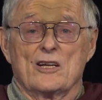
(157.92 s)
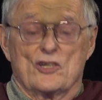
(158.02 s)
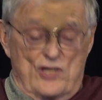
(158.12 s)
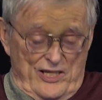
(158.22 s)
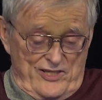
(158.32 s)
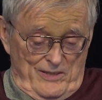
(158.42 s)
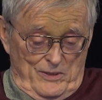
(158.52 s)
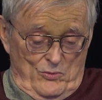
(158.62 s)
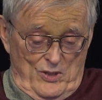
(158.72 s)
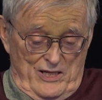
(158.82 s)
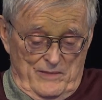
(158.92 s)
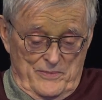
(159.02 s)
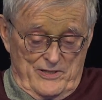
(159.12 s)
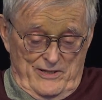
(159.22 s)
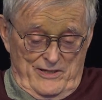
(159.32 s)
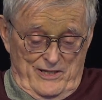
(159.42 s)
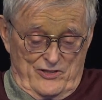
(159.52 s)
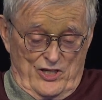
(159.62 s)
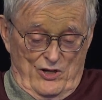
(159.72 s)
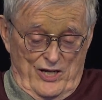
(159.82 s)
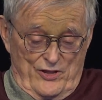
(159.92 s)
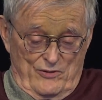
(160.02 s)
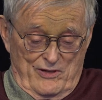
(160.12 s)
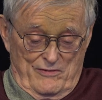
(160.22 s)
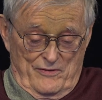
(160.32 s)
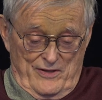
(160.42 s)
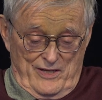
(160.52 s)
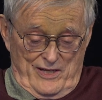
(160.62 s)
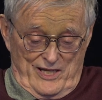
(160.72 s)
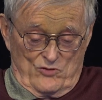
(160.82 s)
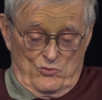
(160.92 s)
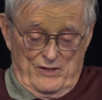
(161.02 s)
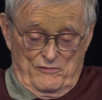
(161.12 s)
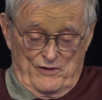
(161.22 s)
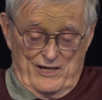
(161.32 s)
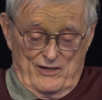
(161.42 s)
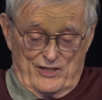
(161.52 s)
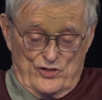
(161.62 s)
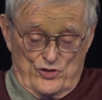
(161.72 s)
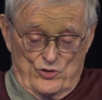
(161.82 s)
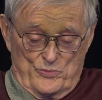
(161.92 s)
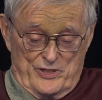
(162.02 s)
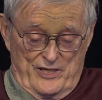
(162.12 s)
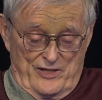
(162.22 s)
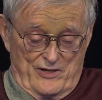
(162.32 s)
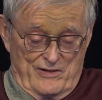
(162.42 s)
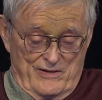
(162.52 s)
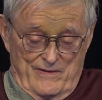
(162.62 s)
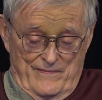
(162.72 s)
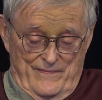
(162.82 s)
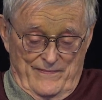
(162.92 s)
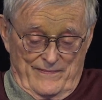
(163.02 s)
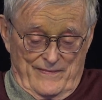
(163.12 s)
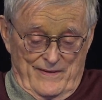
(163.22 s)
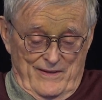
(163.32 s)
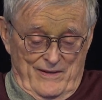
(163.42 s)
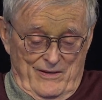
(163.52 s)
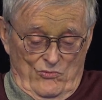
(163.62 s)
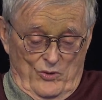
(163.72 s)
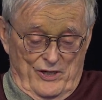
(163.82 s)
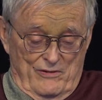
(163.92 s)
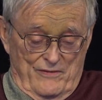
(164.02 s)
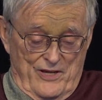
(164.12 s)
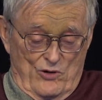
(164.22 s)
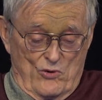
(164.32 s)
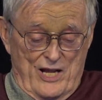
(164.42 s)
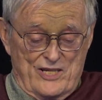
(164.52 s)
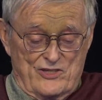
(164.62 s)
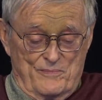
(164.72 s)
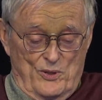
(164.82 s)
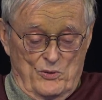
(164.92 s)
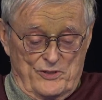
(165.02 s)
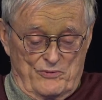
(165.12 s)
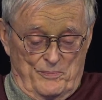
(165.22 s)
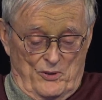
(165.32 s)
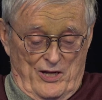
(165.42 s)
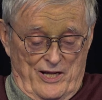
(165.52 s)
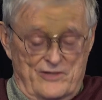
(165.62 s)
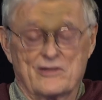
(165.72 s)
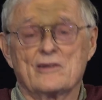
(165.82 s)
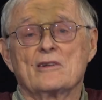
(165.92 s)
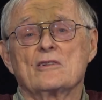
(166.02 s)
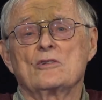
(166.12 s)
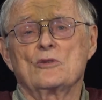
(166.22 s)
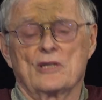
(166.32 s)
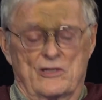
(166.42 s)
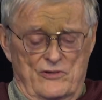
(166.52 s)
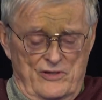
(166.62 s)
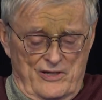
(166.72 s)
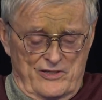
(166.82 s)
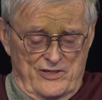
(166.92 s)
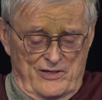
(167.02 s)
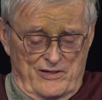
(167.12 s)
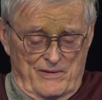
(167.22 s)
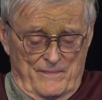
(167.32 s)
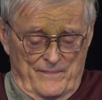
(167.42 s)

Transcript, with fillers: John Sibley Williams is the author of As One Fire Consumes Another, winner of the Orison Poetry Prize 2019.